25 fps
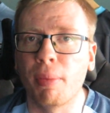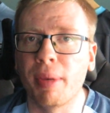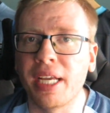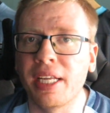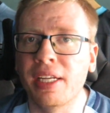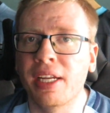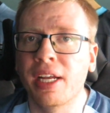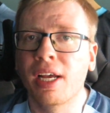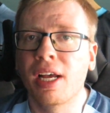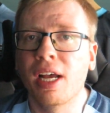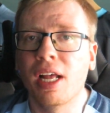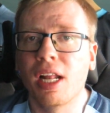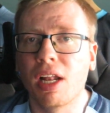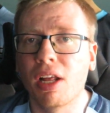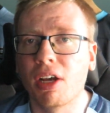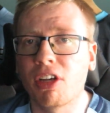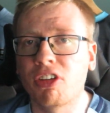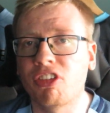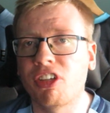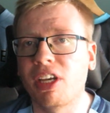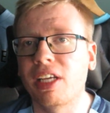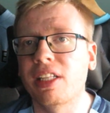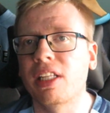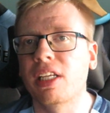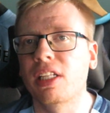I mean, like
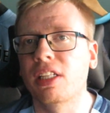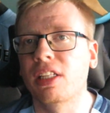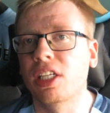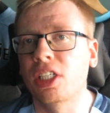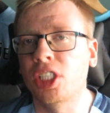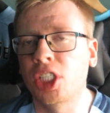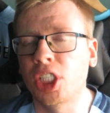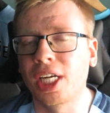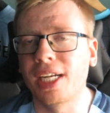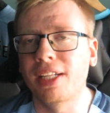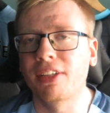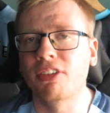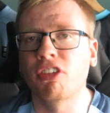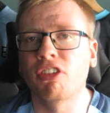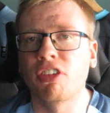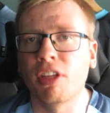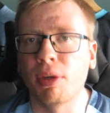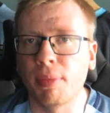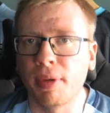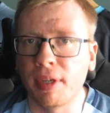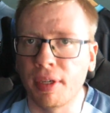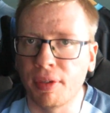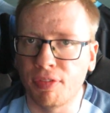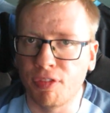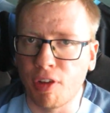I say, the chances
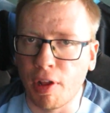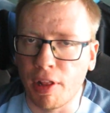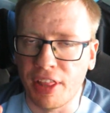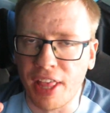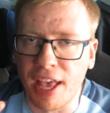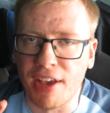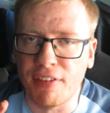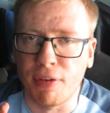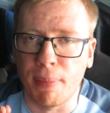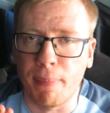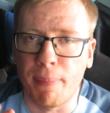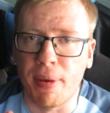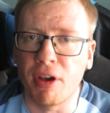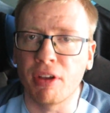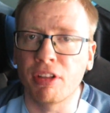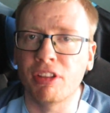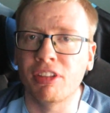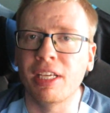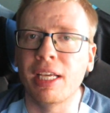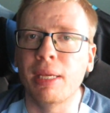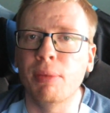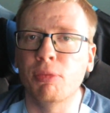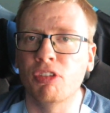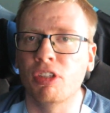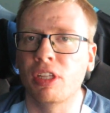that were there for both
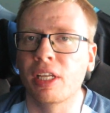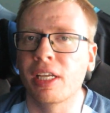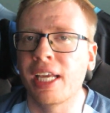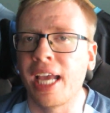teams,